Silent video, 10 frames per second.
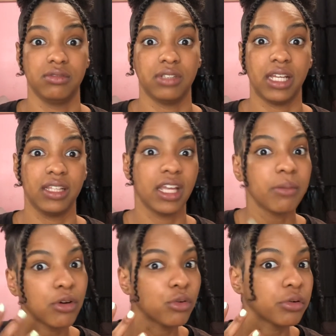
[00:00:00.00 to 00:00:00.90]
Like think
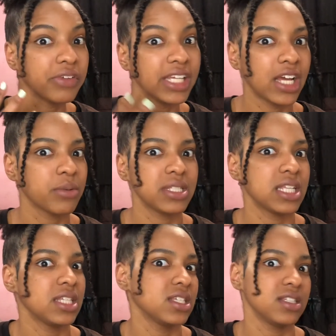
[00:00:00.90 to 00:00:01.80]
about coffee and how it
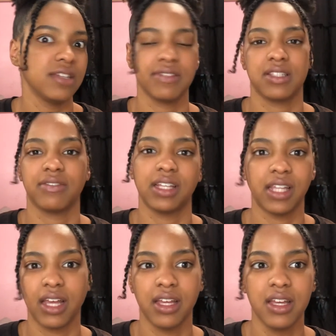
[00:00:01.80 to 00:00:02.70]
stains your teeth and stuff like
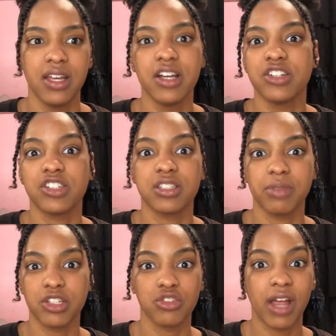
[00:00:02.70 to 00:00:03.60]
that. Just
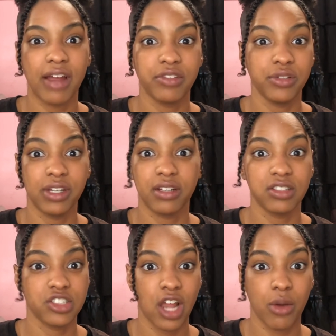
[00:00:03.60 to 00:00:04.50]
make sure after you get out
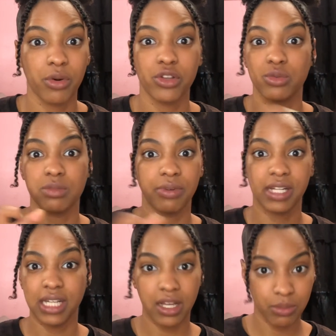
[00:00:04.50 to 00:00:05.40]
the shower, you
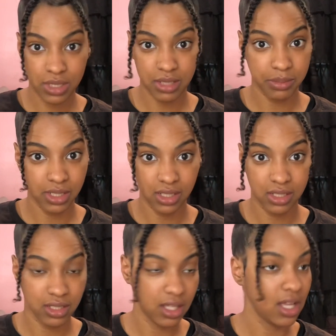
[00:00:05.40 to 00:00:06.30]
spray it down with
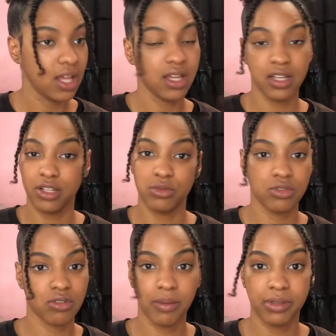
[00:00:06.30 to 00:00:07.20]
something and you
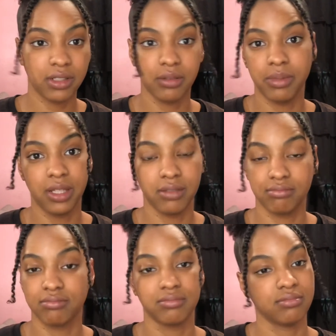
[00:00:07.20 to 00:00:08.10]
scrub it a little bit.
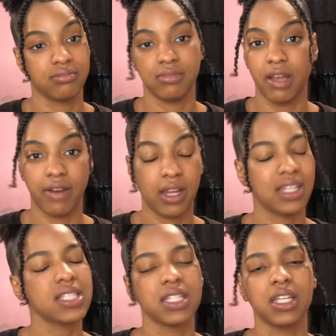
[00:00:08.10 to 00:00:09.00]
All right,
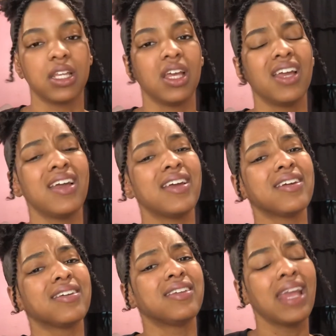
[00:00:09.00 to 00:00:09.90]
listen,
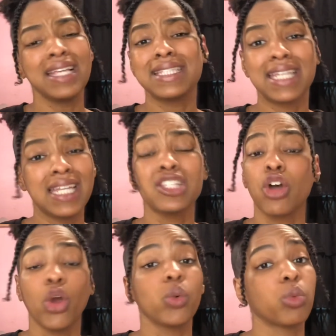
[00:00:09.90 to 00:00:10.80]
nice skin is
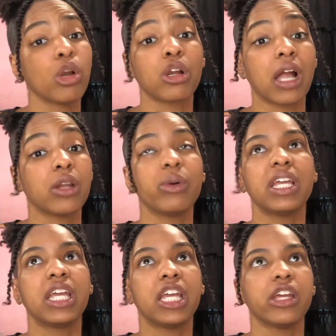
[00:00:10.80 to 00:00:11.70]
hard work. I don't want
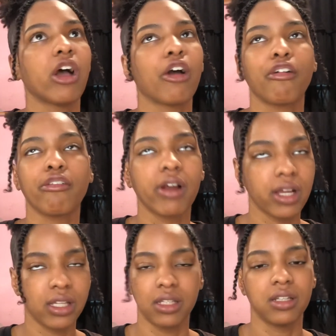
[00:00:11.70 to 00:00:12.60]
to hear y'all
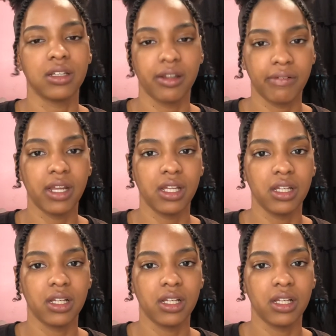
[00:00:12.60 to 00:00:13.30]
crying. All right,